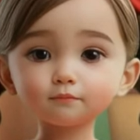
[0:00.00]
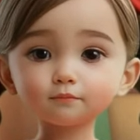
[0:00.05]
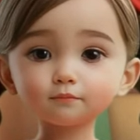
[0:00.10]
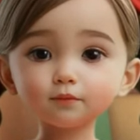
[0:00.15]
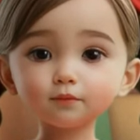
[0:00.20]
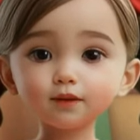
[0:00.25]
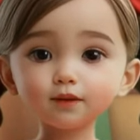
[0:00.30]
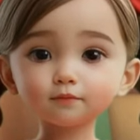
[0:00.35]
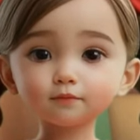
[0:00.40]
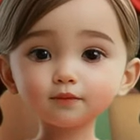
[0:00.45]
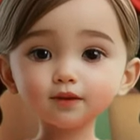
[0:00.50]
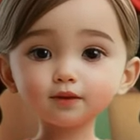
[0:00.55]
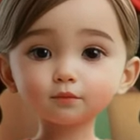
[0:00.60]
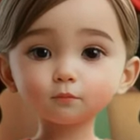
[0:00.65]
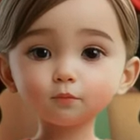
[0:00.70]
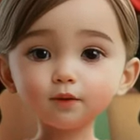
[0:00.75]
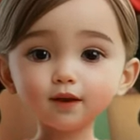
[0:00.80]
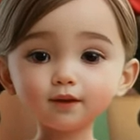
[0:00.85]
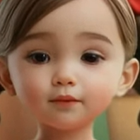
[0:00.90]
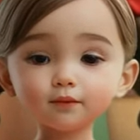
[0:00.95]
My big
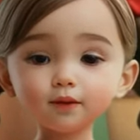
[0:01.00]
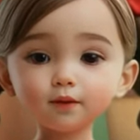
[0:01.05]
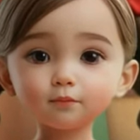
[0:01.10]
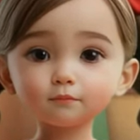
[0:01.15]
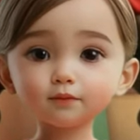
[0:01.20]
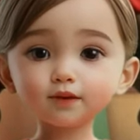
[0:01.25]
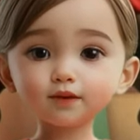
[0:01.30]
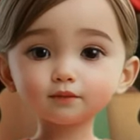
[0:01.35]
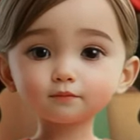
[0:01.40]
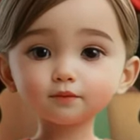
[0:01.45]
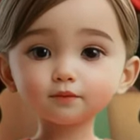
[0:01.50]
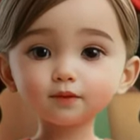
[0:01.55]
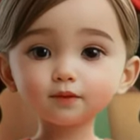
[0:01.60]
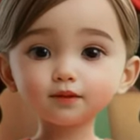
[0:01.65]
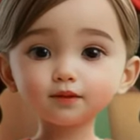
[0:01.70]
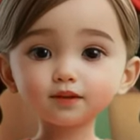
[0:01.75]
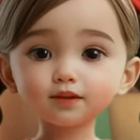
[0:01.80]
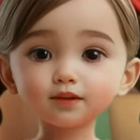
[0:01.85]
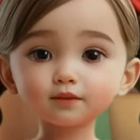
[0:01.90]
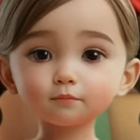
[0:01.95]
grandma bakes
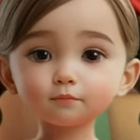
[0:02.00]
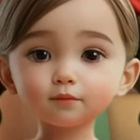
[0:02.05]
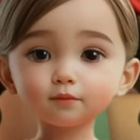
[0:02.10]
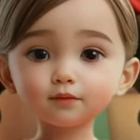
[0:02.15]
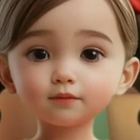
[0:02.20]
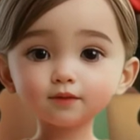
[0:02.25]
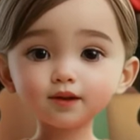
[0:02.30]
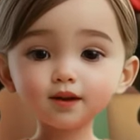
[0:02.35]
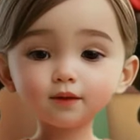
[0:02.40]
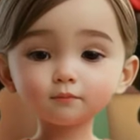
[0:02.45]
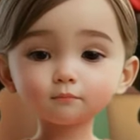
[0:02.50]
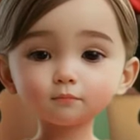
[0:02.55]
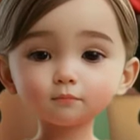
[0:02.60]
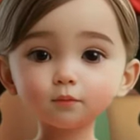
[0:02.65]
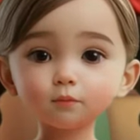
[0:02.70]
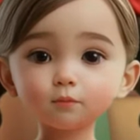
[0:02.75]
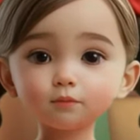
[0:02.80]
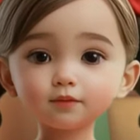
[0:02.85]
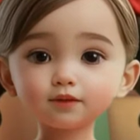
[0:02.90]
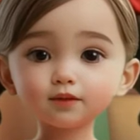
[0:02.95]
cookies with me
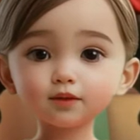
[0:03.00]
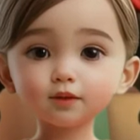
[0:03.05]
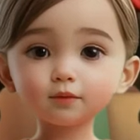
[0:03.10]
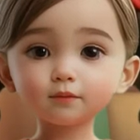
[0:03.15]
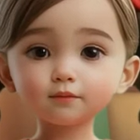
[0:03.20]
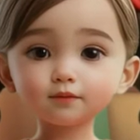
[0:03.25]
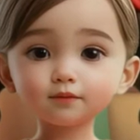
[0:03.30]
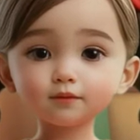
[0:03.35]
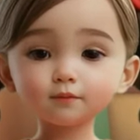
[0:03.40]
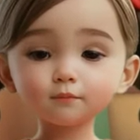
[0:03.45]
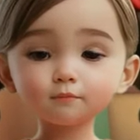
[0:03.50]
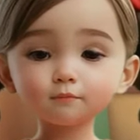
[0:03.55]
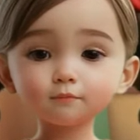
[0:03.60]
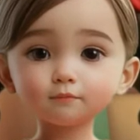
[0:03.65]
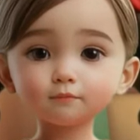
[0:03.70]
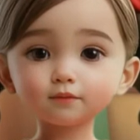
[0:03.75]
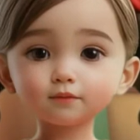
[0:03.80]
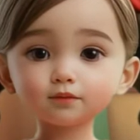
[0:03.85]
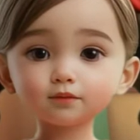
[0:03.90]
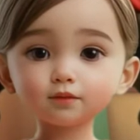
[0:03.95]
every weekend.
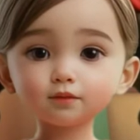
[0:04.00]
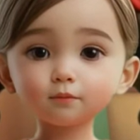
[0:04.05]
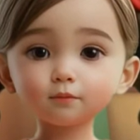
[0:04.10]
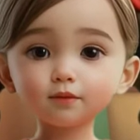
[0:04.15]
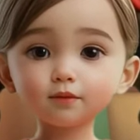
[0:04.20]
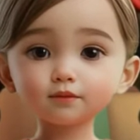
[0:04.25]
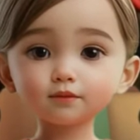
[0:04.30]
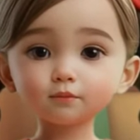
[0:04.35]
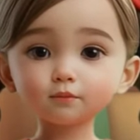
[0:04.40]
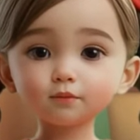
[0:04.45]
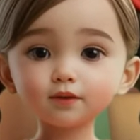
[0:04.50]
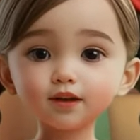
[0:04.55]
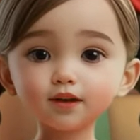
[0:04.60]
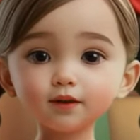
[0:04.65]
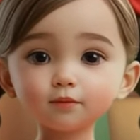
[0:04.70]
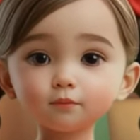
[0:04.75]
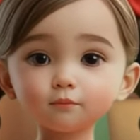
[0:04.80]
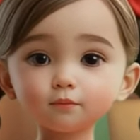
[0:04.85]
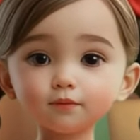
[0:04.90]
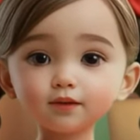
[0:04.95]
She lets me
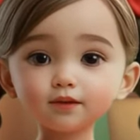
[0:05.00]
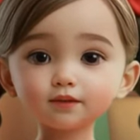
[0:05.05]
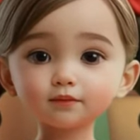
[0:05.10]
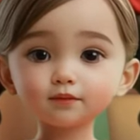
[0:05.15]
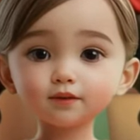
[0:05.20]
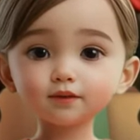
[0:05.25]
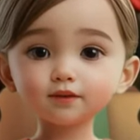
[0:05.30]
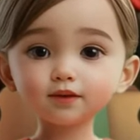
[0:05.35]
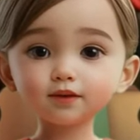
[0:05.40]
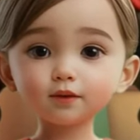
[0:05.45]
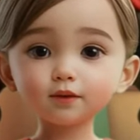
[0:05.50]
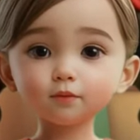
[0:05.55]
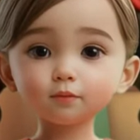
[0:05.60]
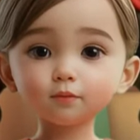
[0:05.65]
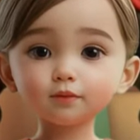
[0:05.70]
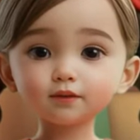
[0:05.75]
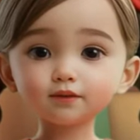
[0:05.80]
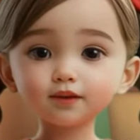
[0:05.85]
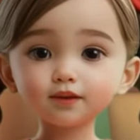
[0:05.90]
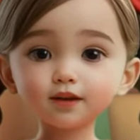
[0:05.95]
help mix the dough
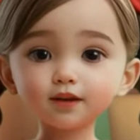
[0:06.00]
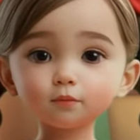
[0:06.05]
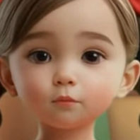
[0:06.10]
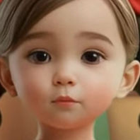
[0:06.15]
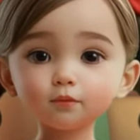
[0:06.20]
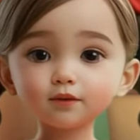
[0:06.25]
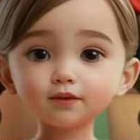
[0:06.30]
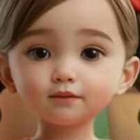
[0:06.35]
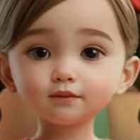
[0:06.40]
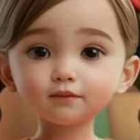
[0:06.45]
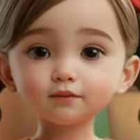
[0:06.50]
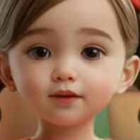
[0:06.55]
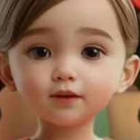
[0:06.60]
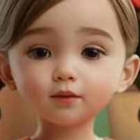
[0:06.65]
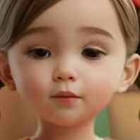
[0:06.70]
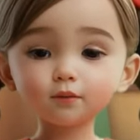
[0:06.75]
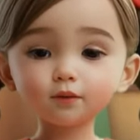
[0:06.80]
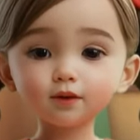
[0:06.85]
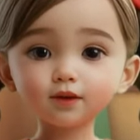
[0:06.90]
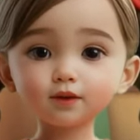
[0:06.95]
and decorate the
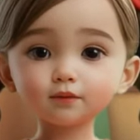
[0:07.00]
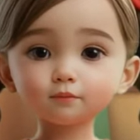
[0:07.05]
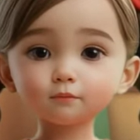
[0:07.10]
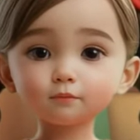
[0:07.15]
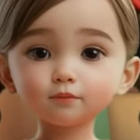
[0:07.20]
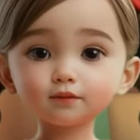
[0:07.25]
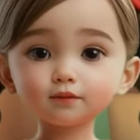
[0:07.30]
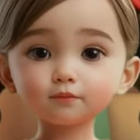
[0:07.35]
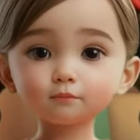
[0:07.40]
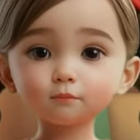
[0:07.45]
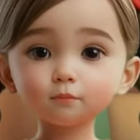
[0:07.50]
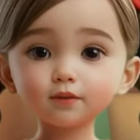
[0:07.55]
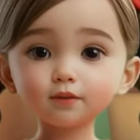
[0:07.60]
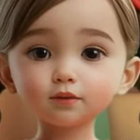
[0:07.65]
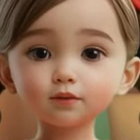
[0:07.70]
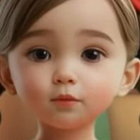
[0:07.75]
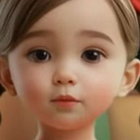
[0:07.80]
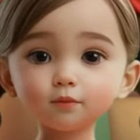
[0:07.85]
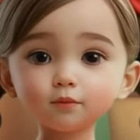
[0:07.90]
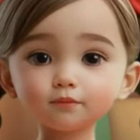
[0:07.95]
cookies with
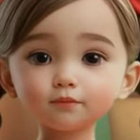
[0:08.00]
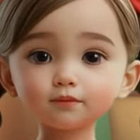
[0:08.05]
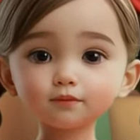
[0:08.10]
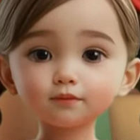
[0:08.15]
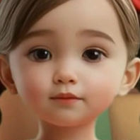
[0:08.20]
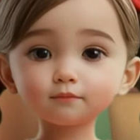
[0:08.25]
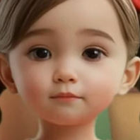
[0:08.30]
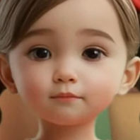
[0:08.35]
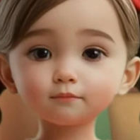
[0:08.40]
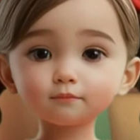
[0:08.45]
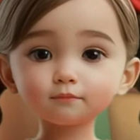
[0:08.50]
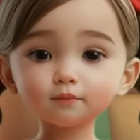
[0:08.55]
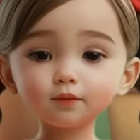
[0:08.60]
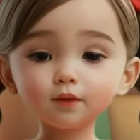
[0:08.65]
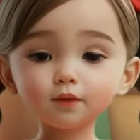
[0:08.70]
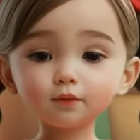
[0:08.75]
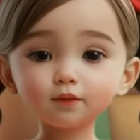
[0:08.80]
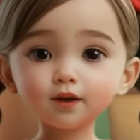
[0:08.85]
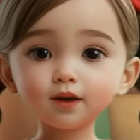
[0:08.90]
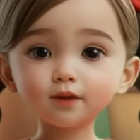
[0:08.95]
sprinkles.
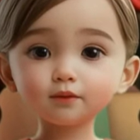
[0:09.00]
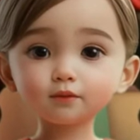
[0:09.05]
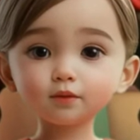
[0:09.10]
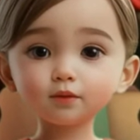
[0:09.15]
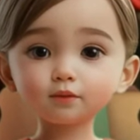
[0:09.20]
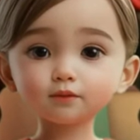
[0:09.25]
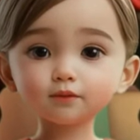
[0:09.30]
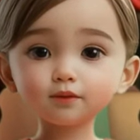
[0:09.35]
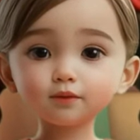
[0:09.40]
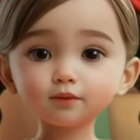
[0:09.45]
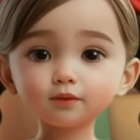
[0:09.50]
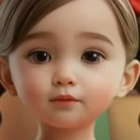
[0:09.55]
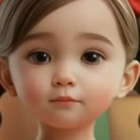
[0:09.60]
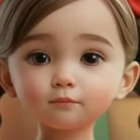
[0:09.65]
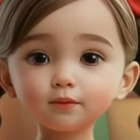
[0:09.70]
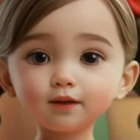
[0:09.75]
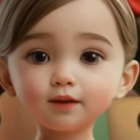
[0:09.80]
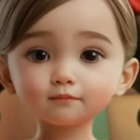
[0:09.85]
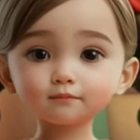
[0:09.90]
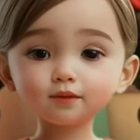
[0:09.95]
Her cookies are the
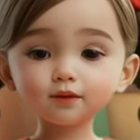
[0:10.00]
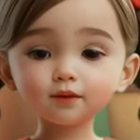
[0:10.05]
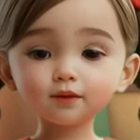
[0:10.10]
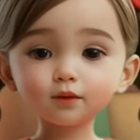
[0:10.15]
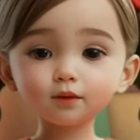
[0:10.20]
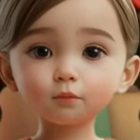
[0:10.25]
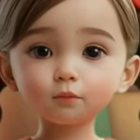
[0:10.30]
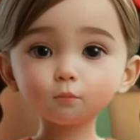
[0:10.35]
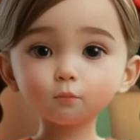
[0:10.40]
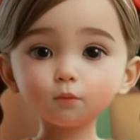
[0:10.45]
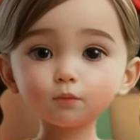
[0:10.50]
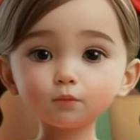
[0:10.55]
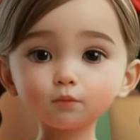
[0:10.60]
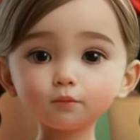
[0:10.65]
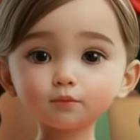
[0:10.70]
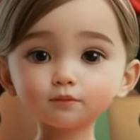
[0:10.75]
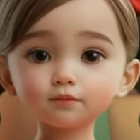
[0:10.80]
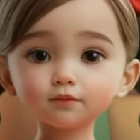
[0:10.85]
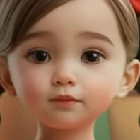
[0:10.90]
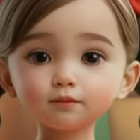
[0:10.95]
best in the
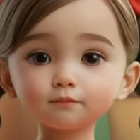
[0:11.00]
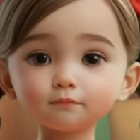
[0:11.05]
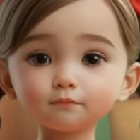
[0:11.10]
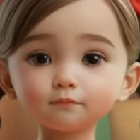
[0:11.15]
world.